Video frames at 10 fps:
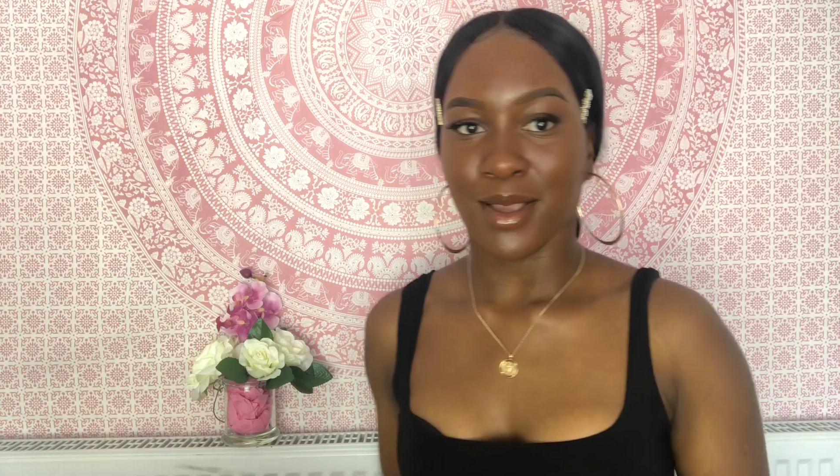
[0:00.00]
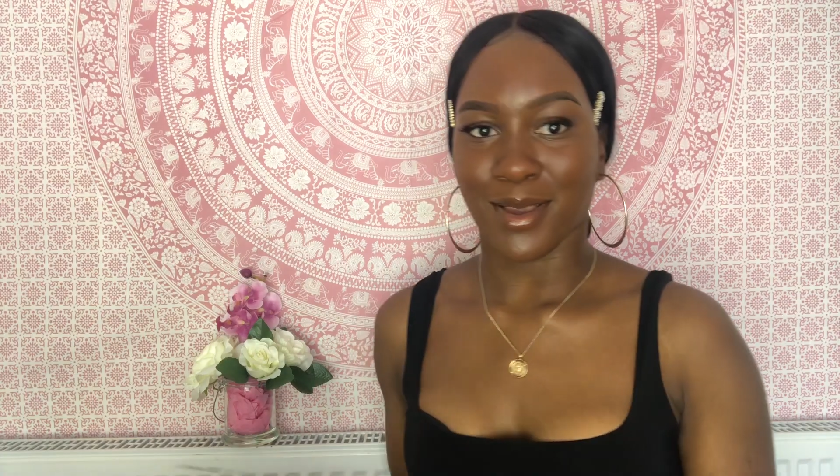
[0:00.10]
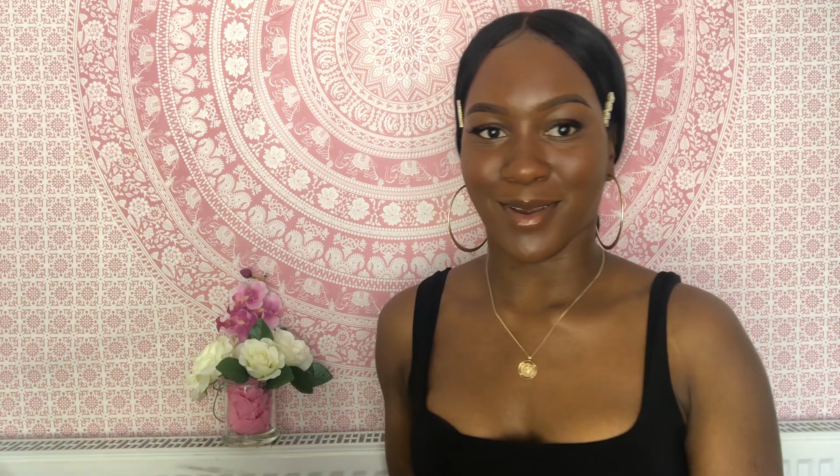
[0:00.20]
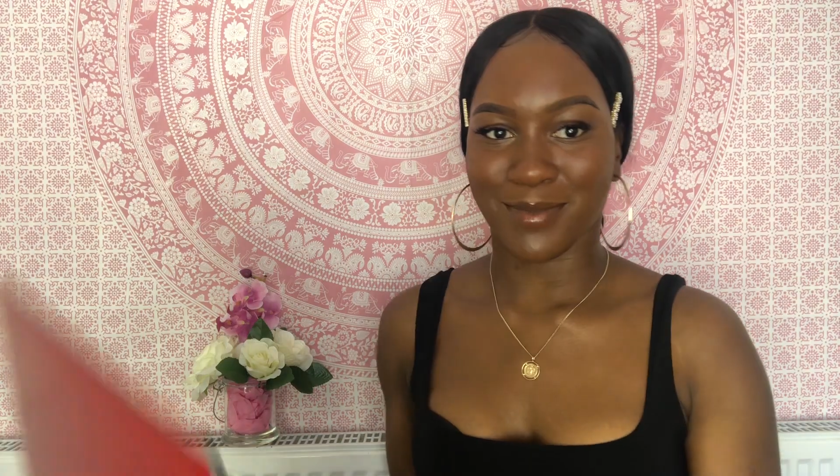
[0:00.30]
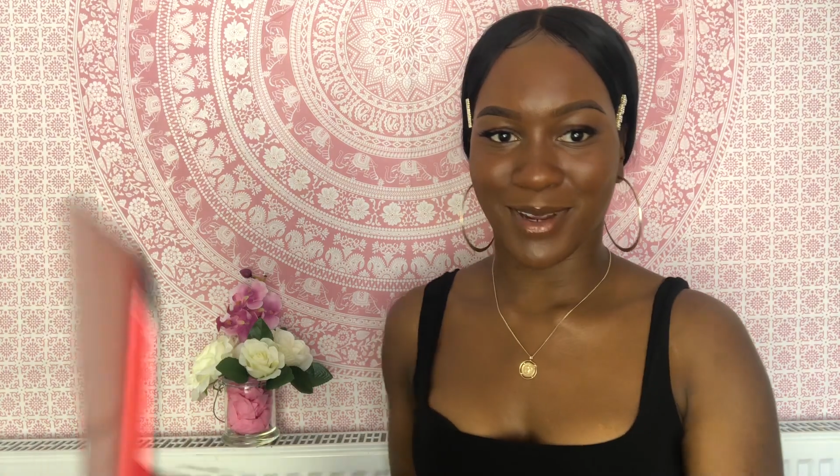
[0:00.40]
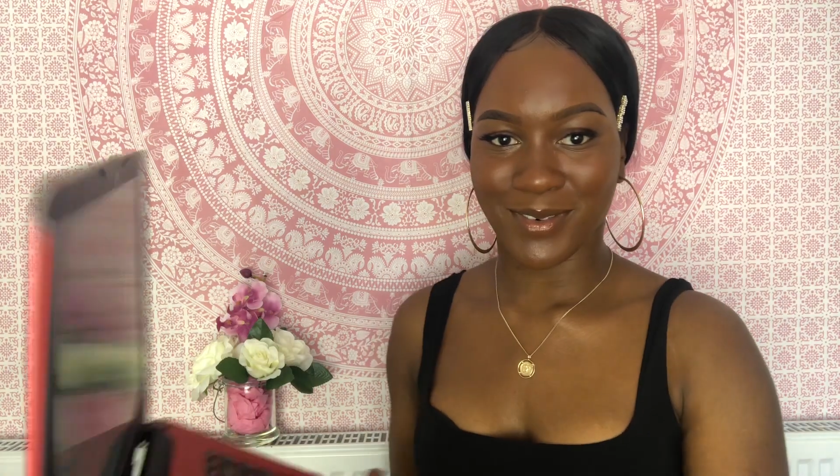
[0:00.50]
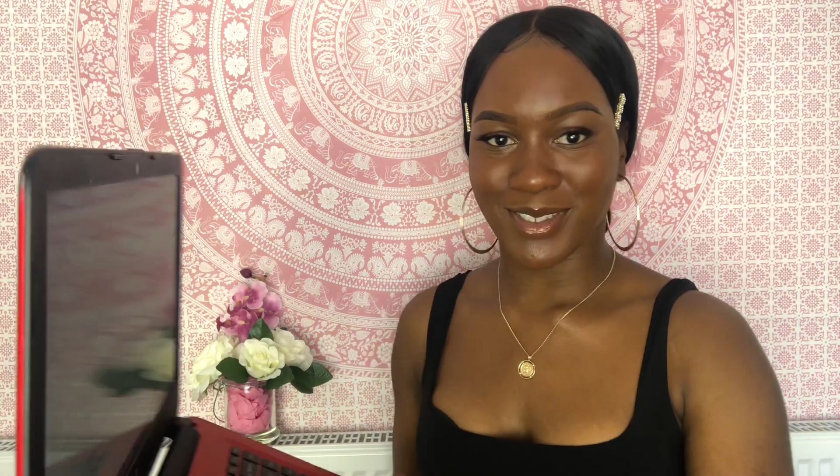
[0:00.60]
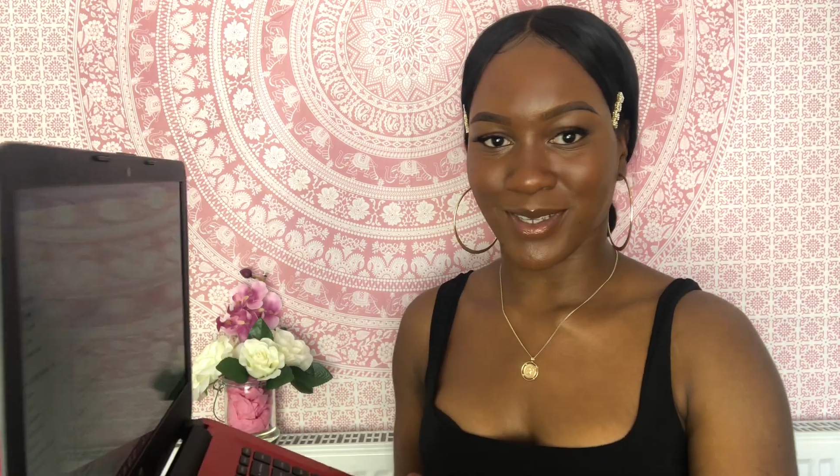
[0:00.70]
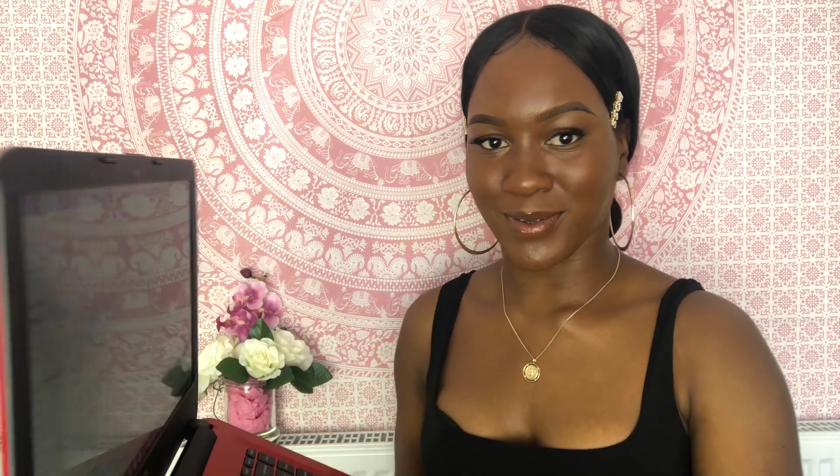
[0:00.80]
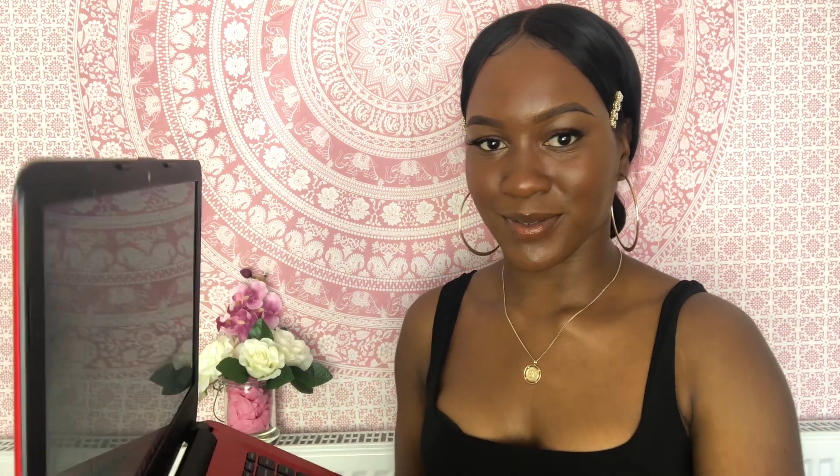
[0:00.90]
I got my
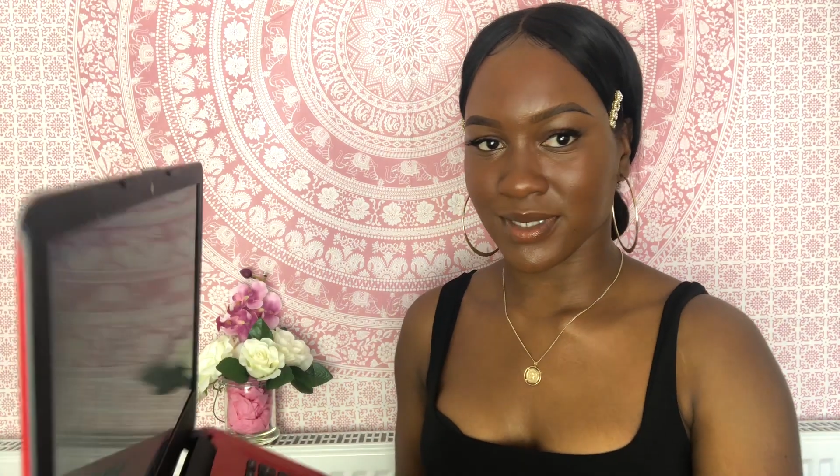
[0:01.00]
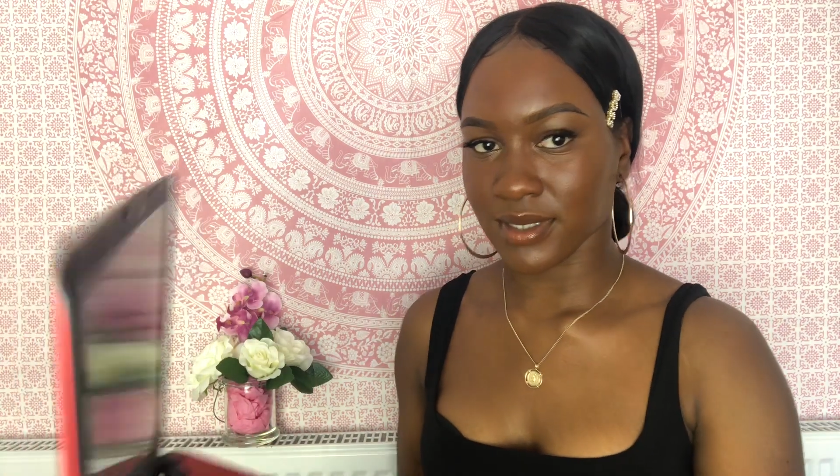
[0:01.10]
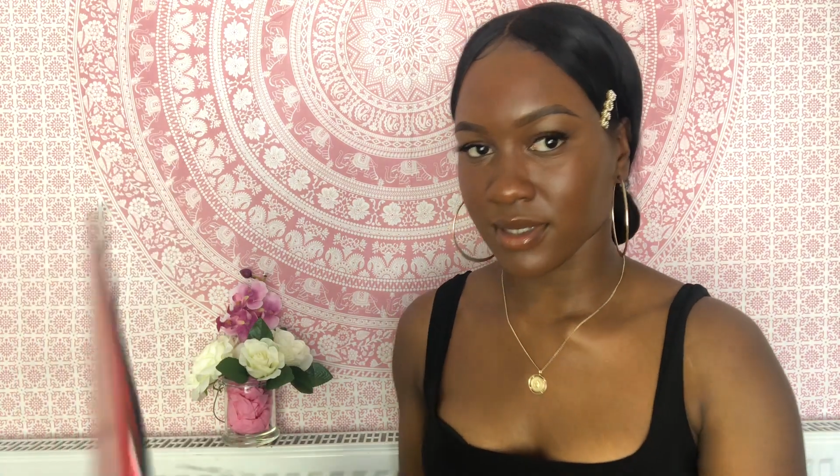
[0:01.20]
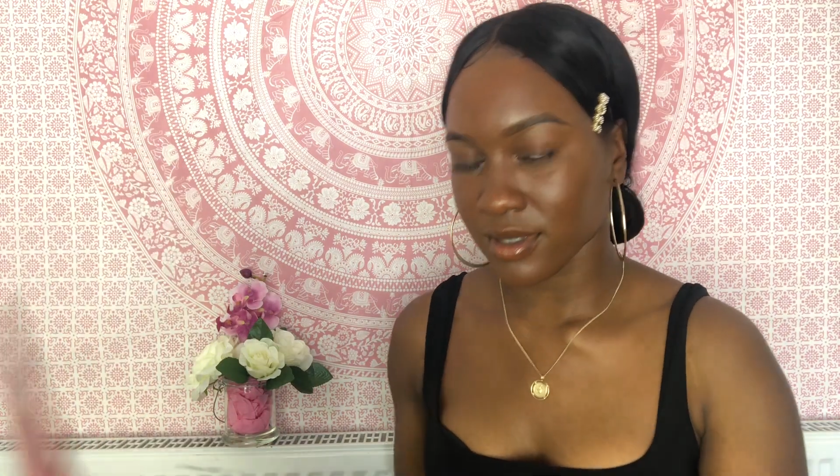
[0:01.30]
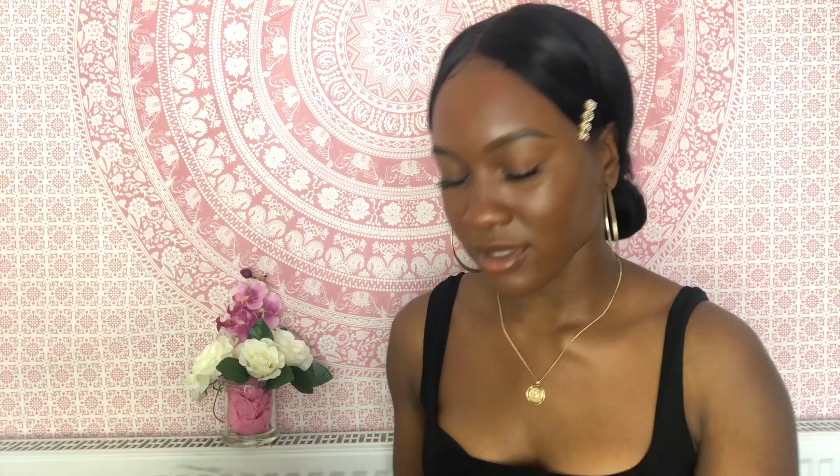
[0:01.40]
results.